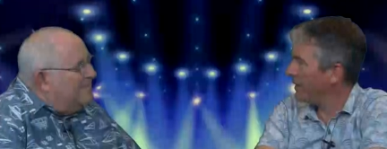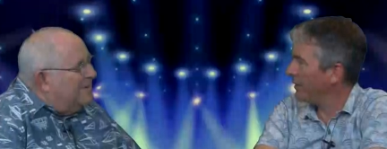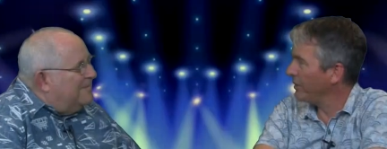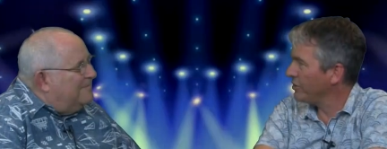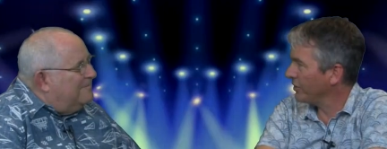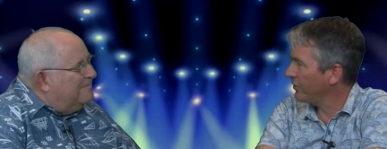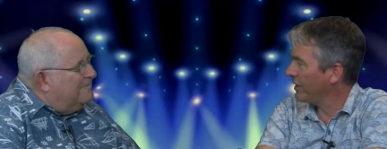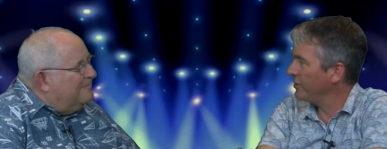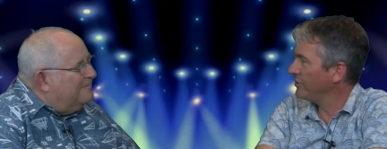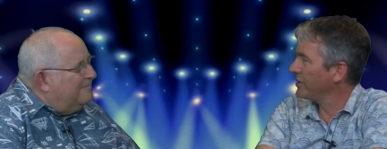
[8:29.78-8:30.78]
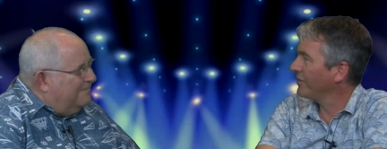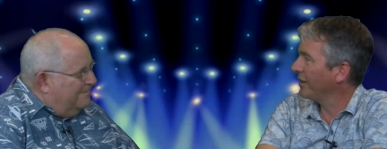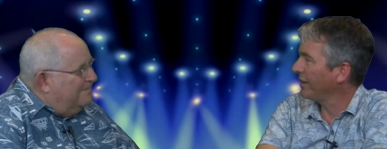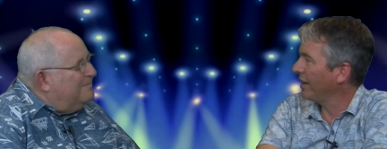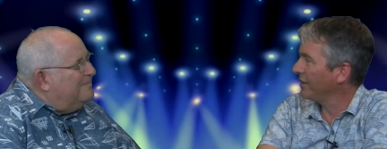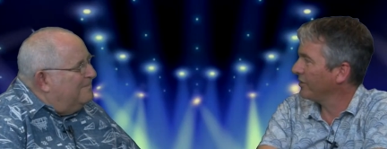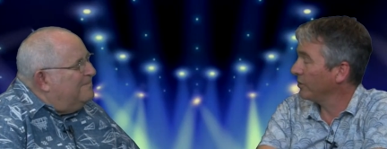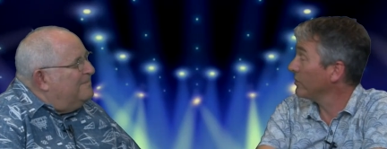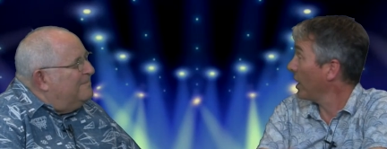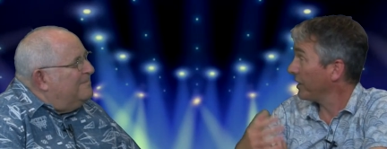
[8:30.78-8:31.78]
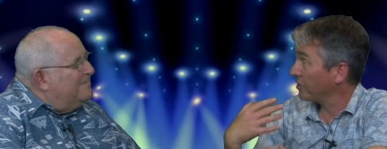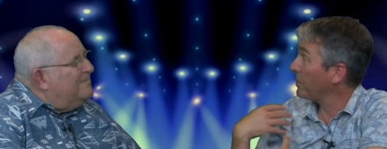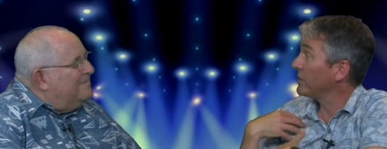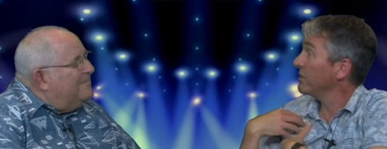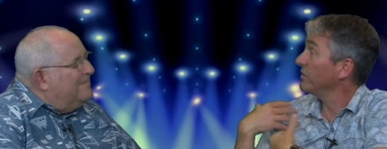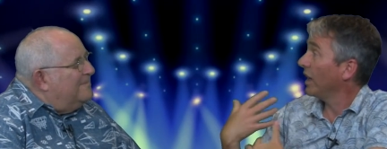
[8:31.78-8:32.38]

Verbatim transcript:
Speaker 1: yeah. and we just send you stuff online, so it's not expensive to